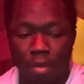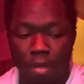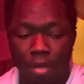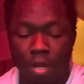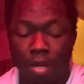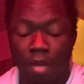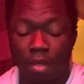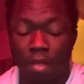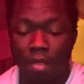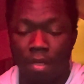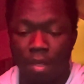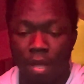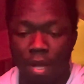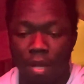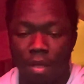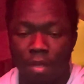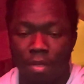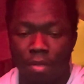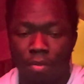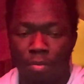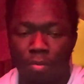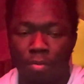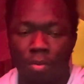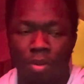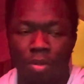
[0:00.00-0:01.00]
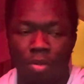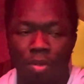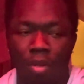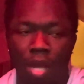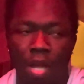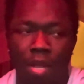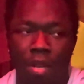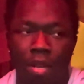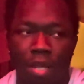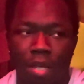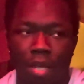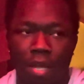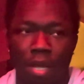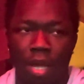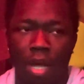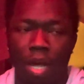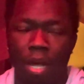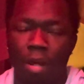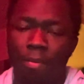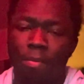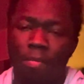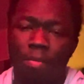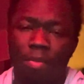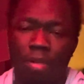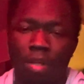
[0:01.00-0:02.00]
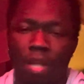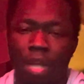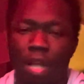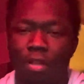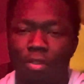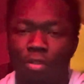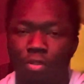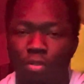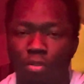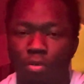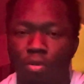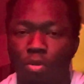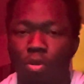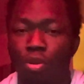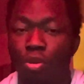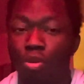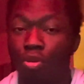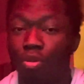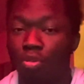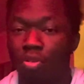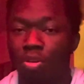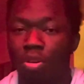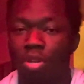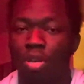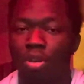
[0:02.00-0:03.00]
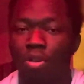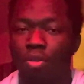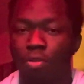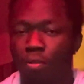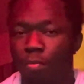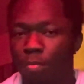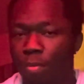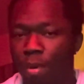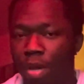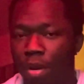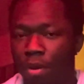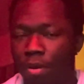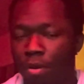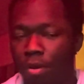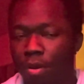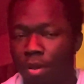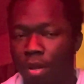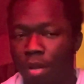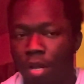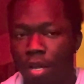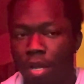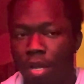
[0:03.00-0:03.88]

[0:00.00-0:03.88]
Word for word: concise, which I think albums that short usually do better